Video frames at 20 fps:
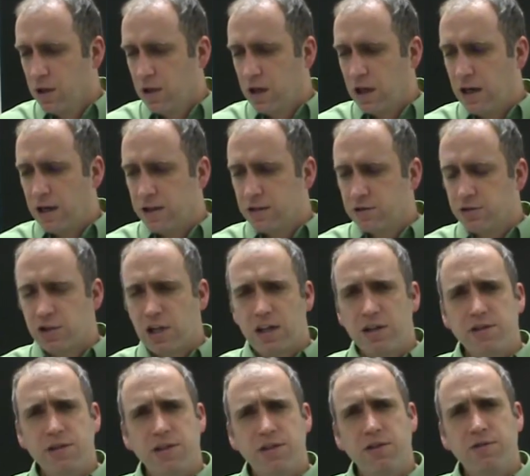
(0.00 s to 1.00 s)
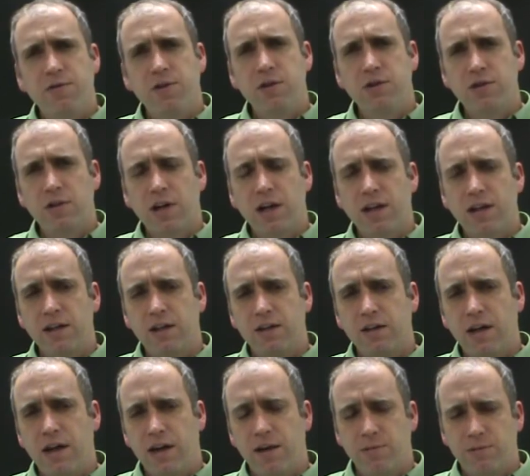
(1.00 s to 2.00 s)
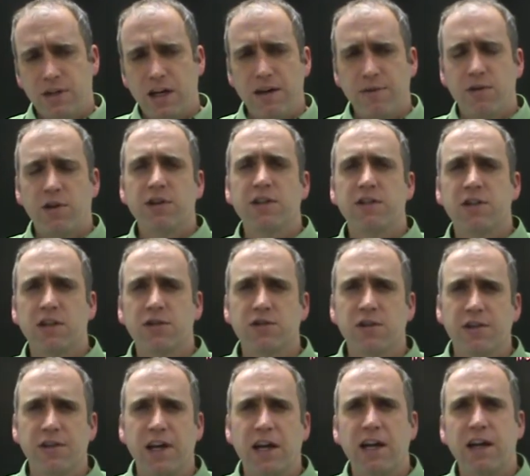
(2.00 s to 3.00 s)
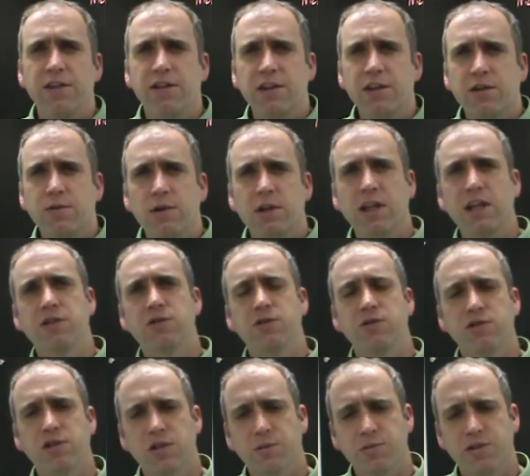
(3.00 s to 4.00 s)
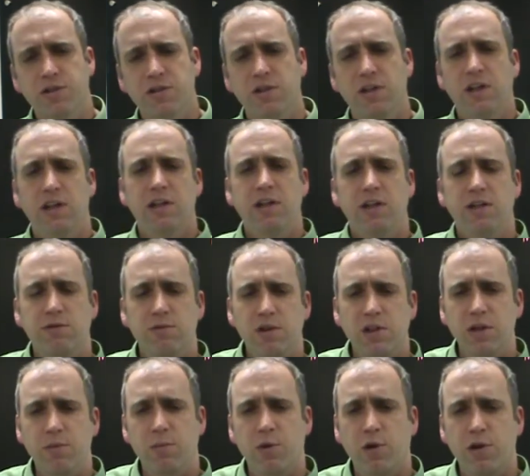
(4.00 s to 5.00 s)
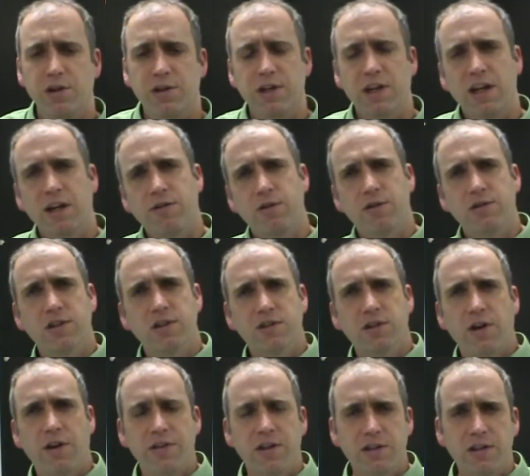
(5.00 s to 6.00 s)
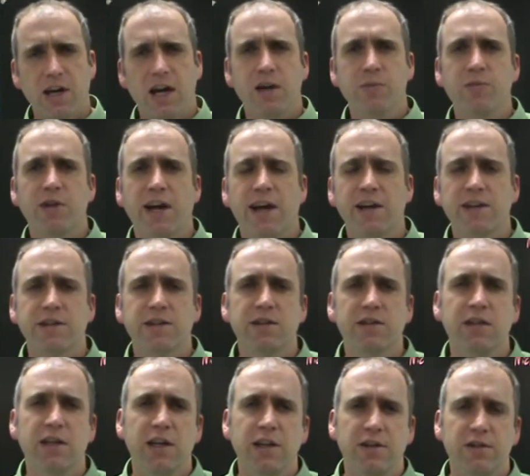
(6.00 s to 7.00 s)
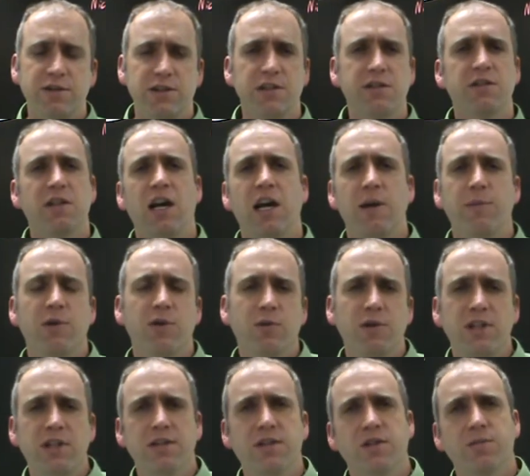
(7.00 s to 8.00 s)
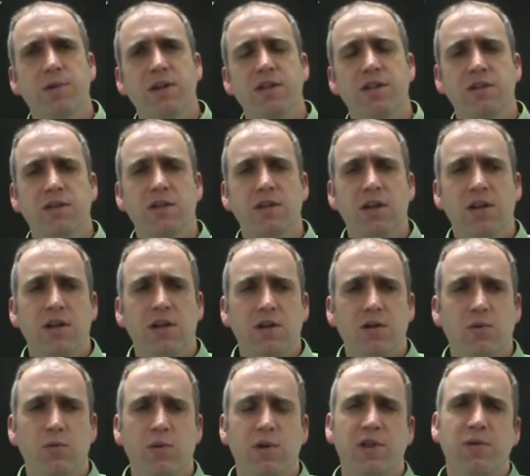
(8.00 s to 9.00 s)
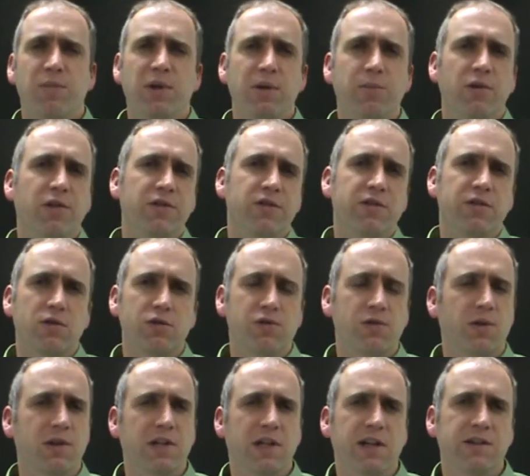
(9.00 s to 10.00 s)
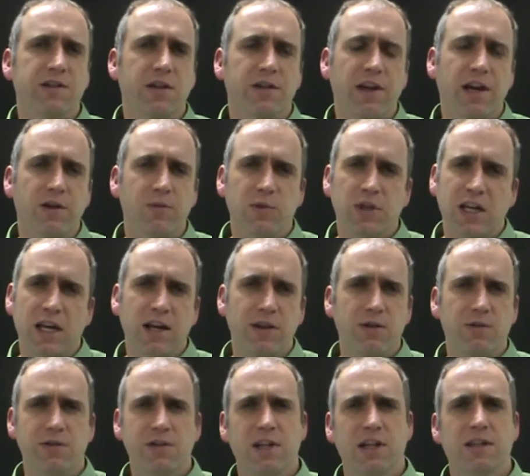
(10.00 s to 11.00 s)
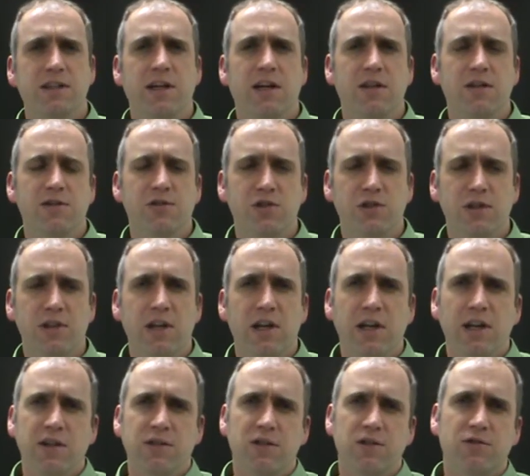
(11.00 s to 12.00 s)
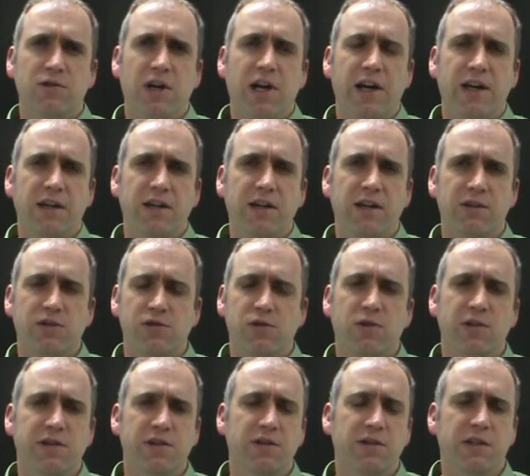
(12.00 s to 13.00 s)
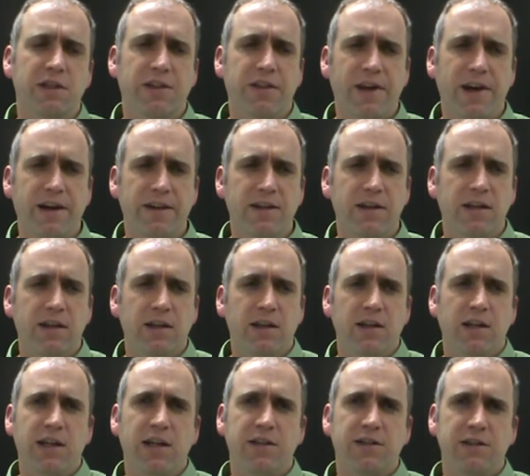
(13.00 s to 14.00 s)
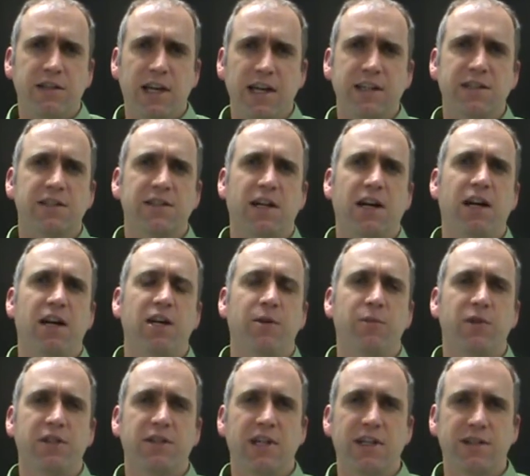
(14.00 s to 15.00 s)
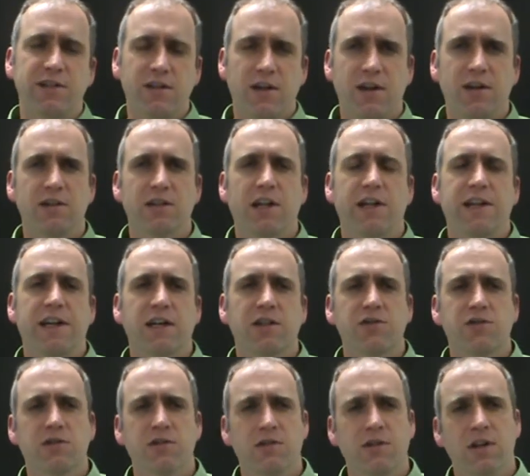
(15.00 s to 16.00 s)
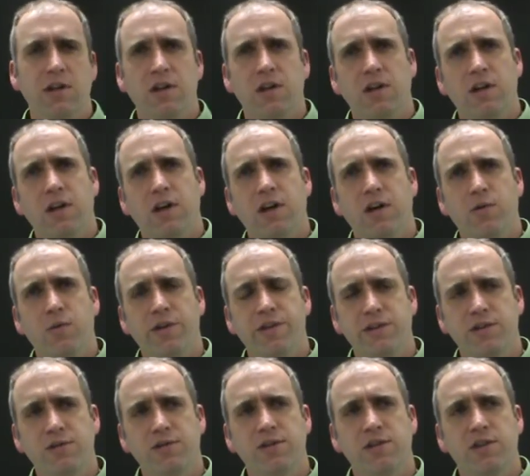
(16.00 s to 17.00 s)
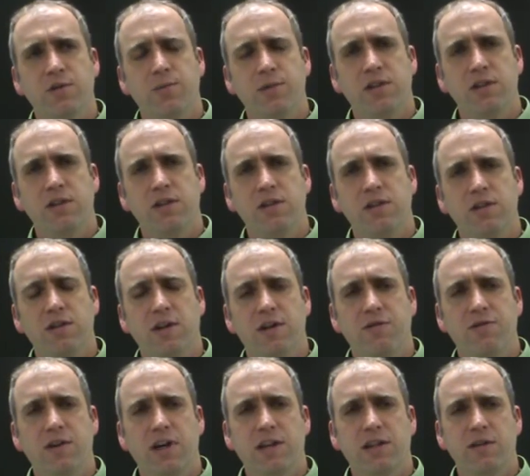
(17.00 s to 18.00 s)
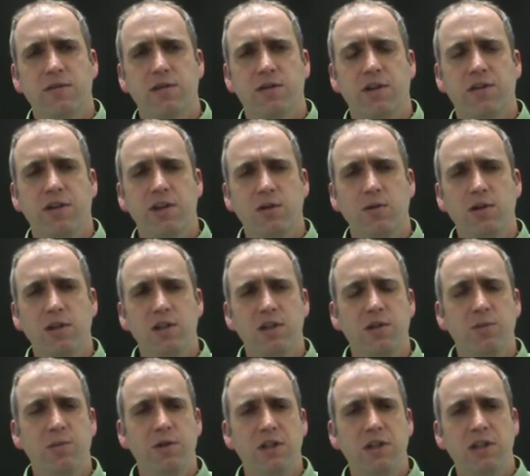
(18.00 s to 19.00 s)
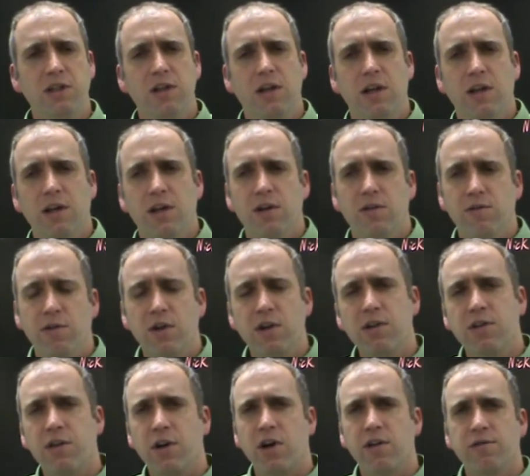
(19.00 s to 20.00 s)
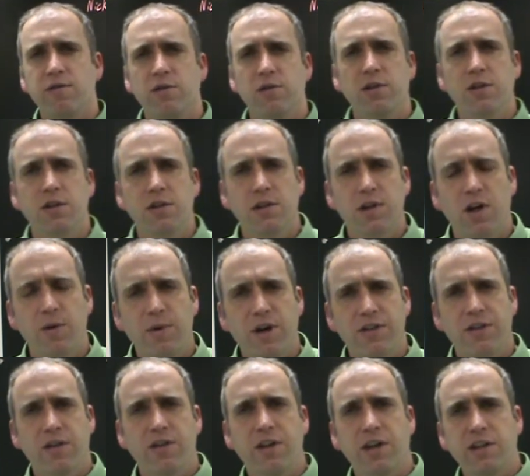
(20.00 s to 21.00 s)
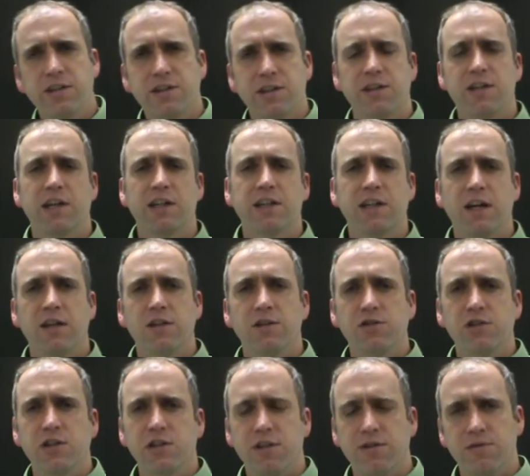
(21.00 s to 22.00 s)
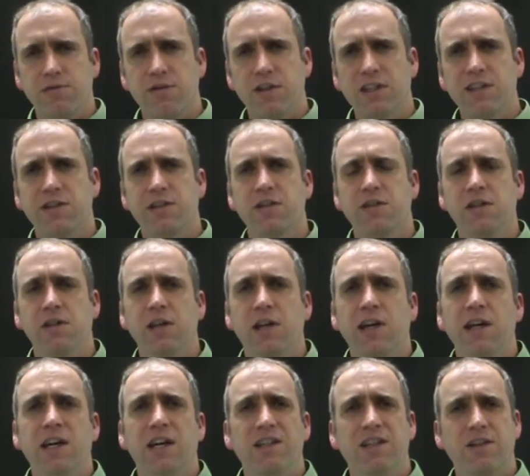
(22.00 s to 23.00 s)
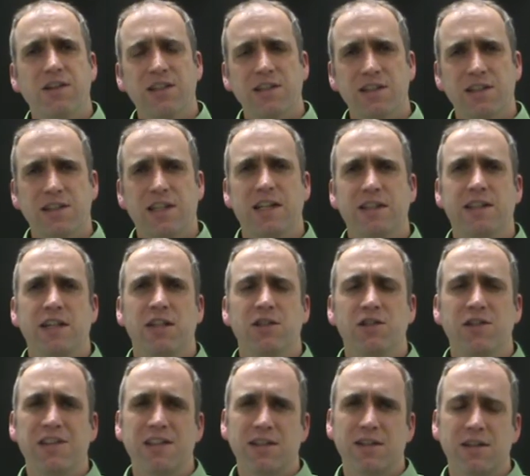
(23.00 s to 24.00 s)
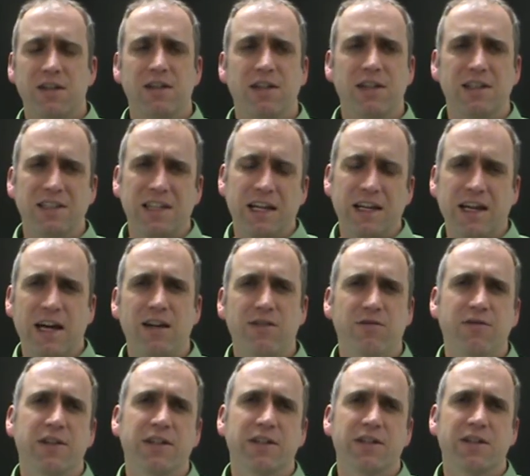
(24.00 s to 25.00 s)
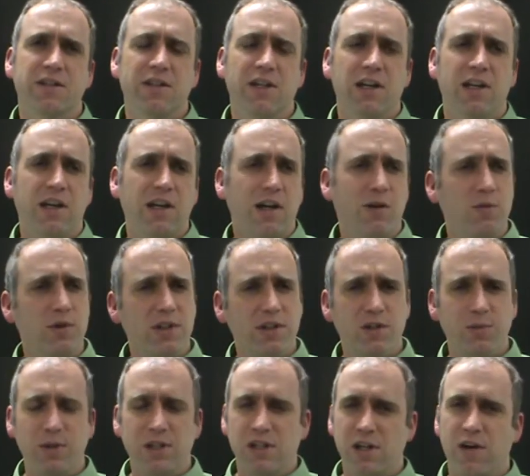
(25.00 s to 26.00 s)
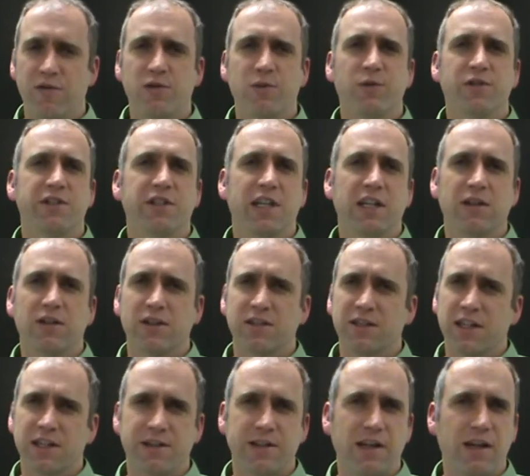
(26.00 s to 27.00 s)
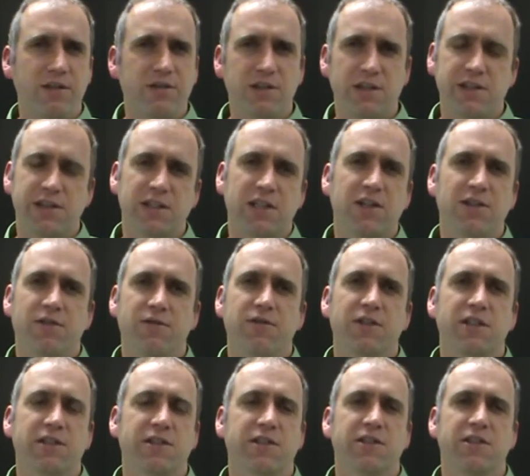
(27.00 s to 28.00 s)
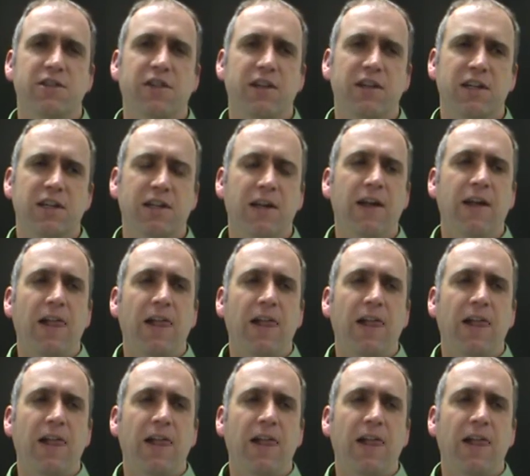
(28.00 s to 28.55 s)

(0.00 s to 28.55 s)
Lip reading: Challenge in the future, I'm kind of already touched on that. I think the relationships is really important, and I've heard this called the time tax. There's just time that we need to spend with people, and there's no shortcut to that, and we can't use technology to try and short-circuit that. It takes time, it takes a heart connection with students to be effective. So I think we need to be very thoughtful about the things that technology can fix and the things that technology that it cannot fix. And we need to be comfortable saying, look, technology isn't going to fix this thing.